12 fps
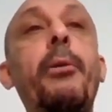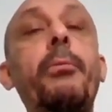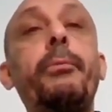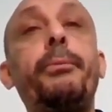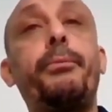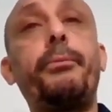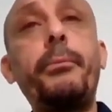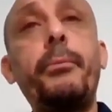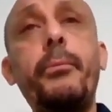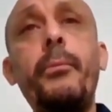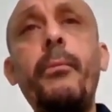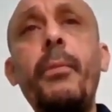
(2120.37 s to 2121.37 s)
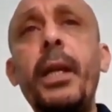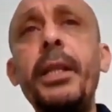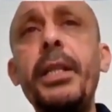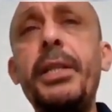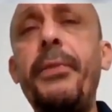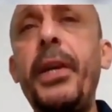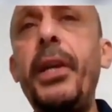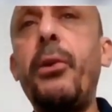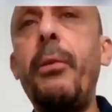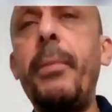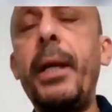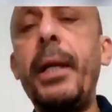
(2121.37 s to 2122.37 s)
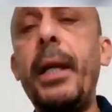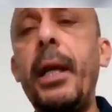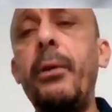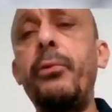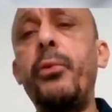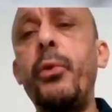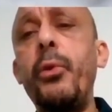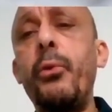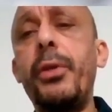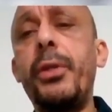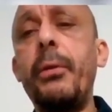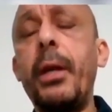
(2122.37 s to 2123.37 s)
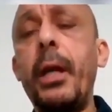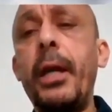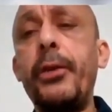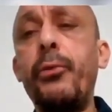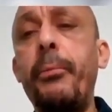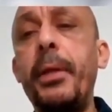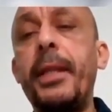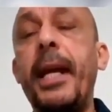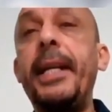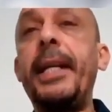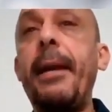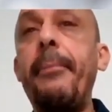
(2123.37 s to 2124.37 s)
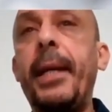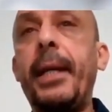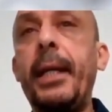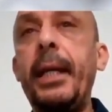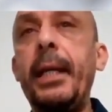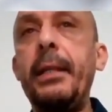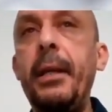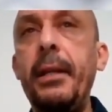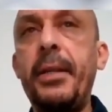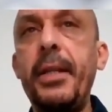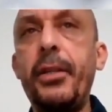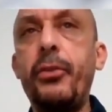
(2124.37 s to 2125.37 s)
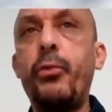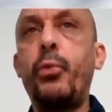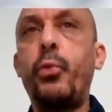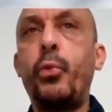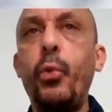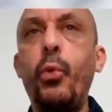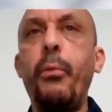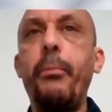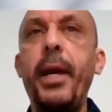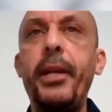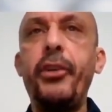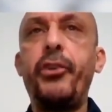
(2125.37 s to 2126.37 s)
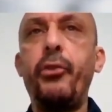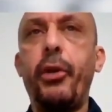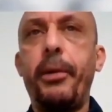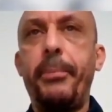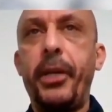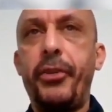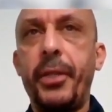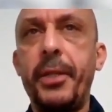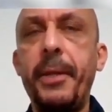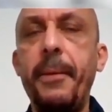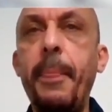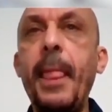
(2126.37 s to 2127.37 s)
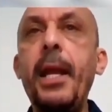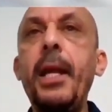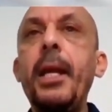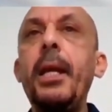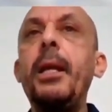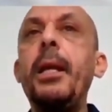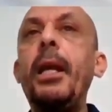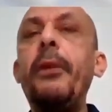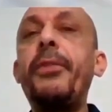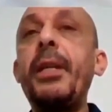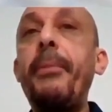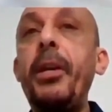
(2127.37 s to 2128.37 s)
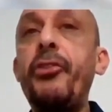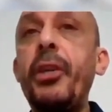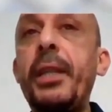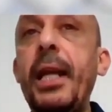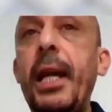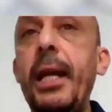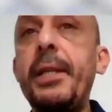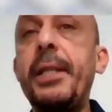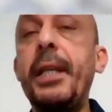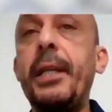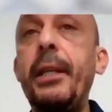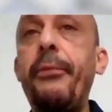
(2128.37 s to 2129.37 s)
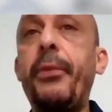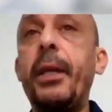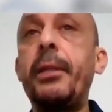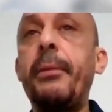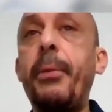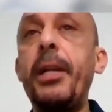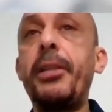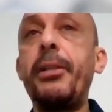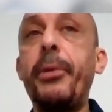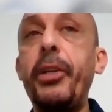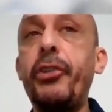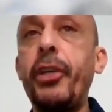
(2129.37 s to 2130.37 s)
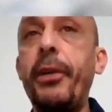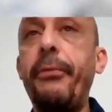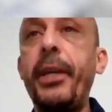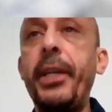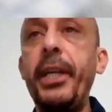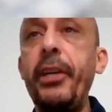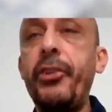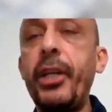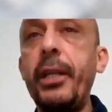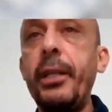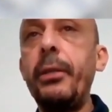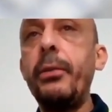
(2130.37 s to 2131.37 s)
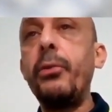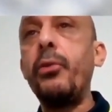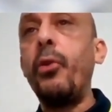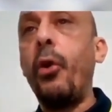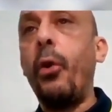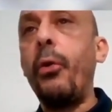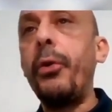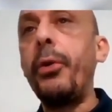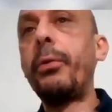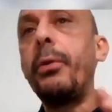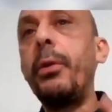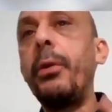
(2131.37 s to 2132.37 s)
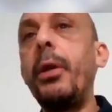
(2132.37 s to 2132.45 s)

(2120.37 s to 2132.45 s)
Now, it is very common now to use as dynamic indices to manage your patient. If the patient has significant pulse pressure variation, no.